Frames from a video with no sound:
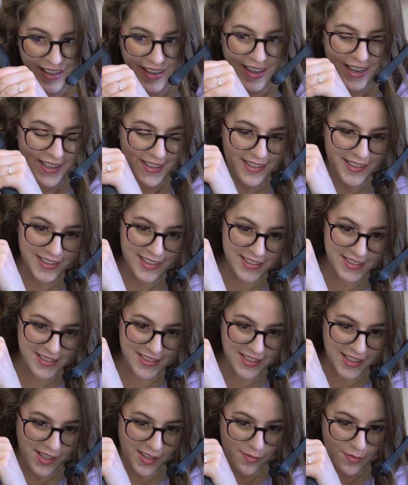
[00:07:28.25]
I did
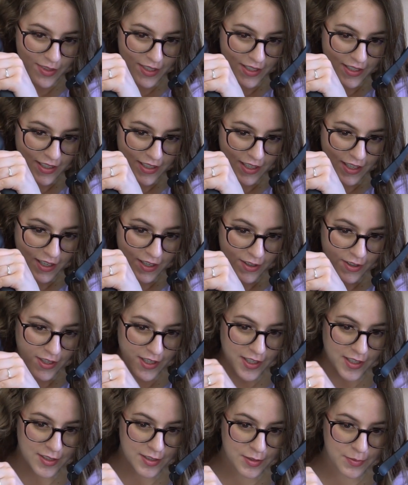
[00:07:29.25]
say I'm not a hair
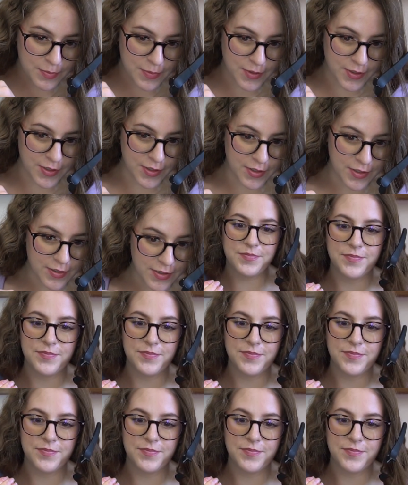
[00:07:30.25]
expert.